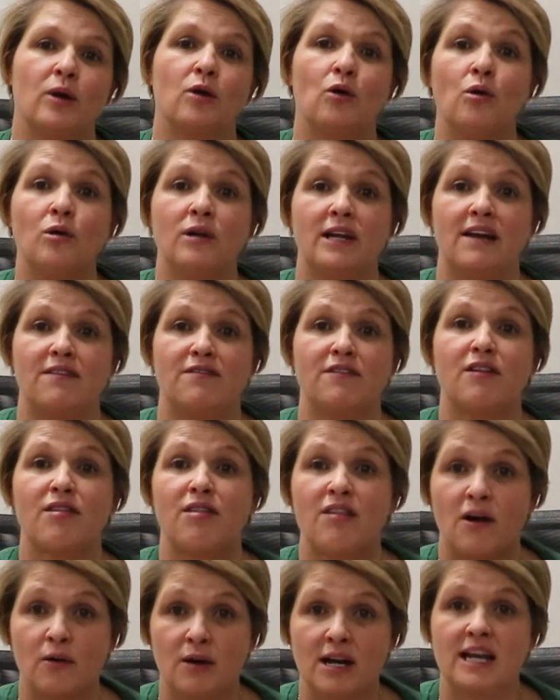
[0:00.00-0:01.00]
We all
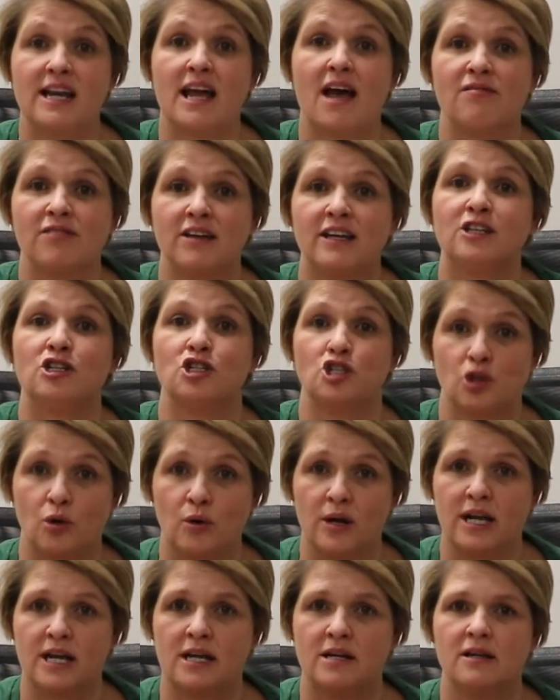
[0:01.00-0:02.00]
left thoroughly having
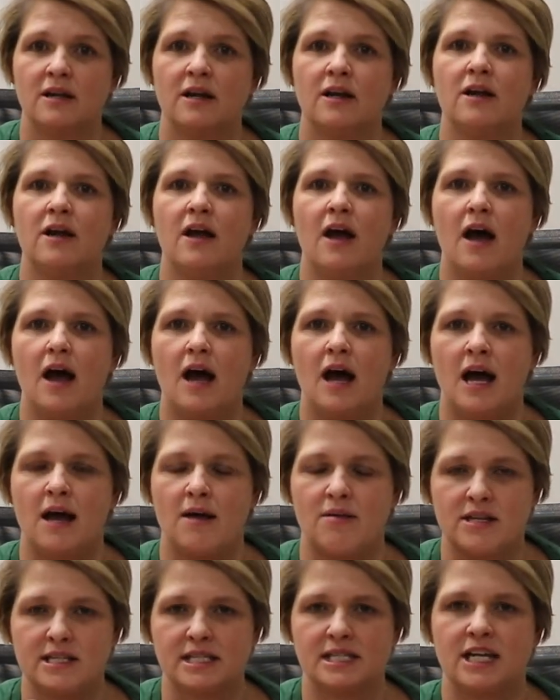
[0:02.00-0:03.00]
enjoyed
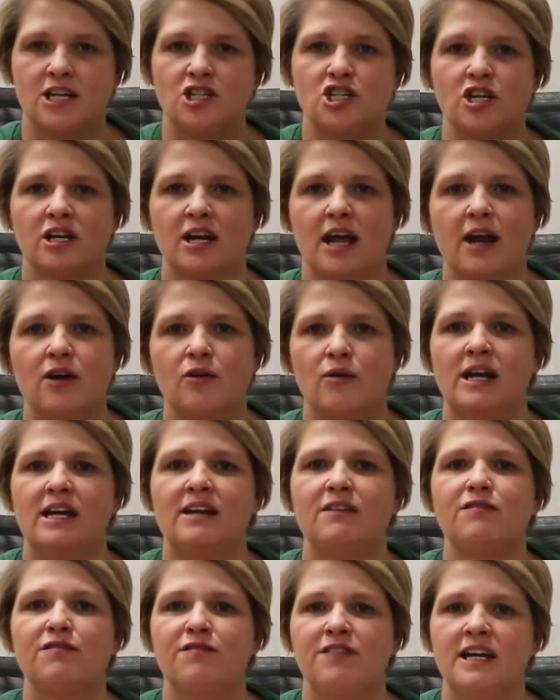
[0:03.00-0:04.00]
the session and
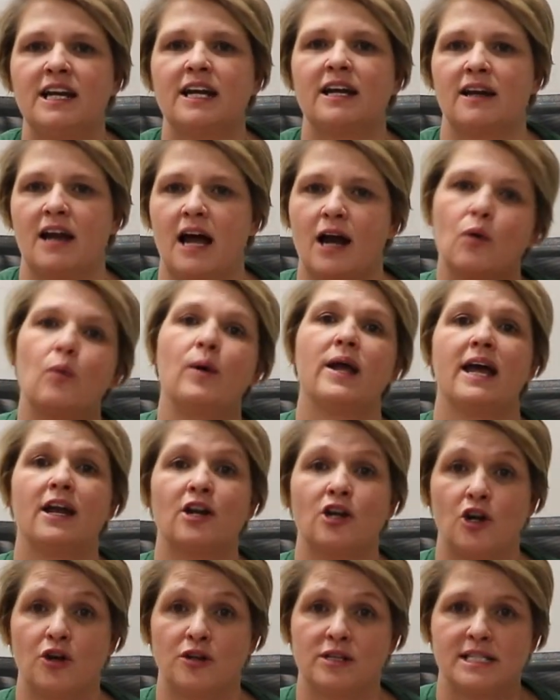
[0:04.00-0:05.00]
really feeling like we
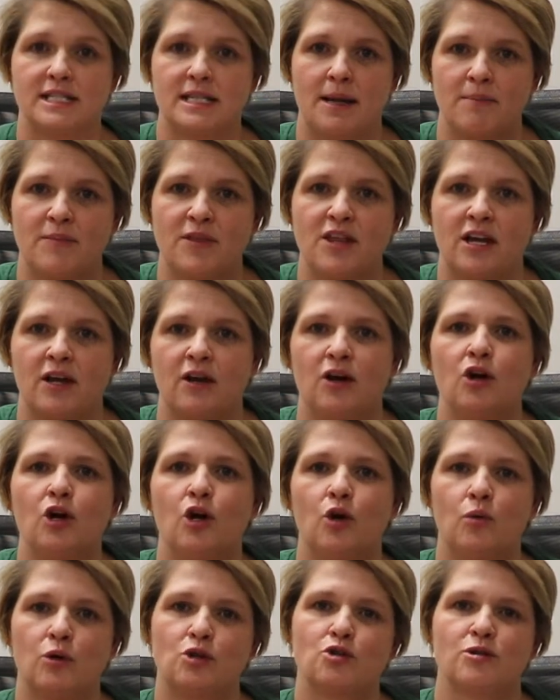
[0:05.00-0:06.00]
had learned something,
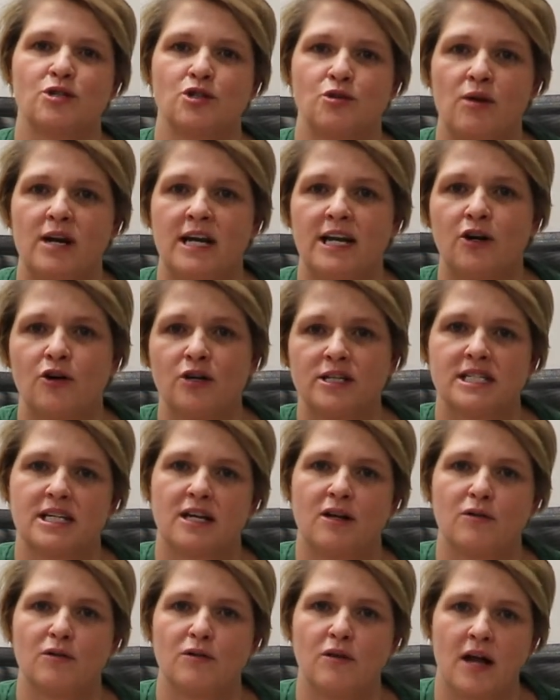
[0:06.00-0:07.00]
which was really
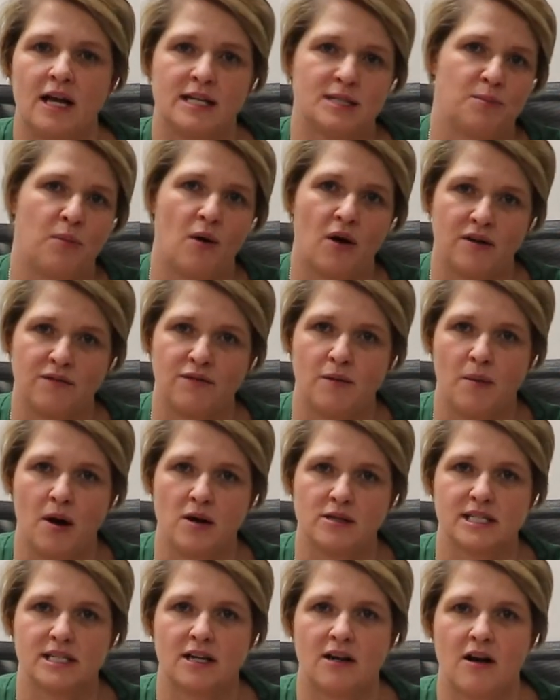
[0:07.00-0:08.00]
critical as part of a
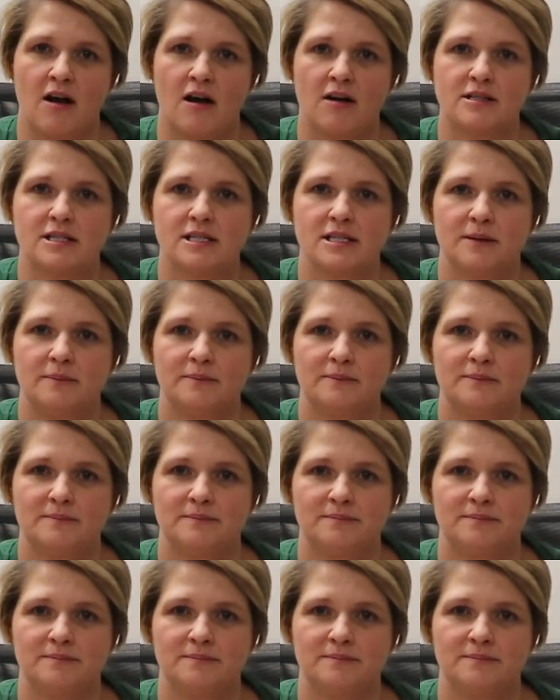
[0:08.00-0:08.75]
masterclass.